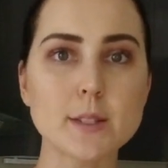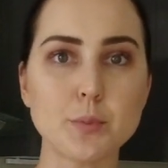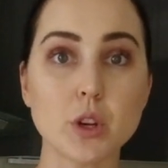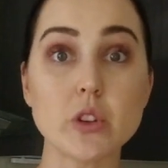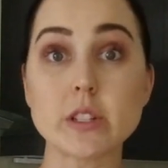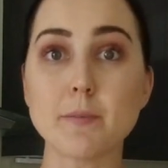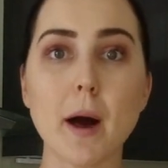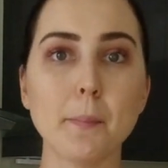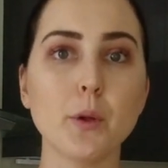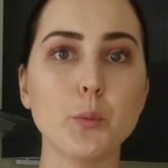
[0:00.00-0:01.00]
because the
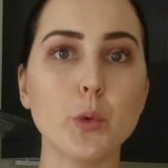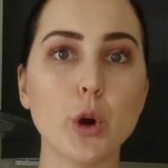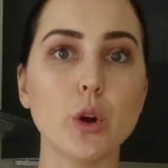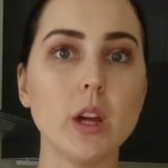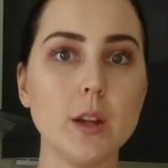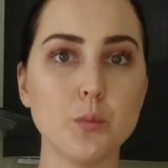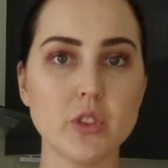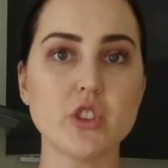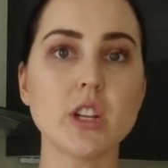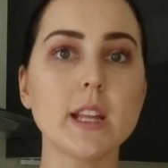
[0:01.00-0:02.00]
pumpkin will go in with the
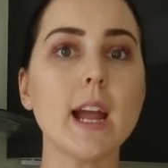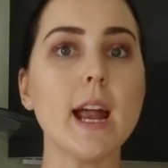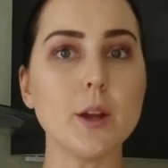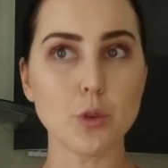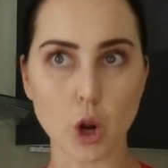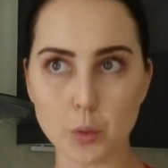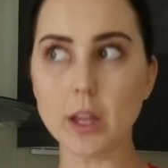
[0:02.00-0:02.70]
chili and it will go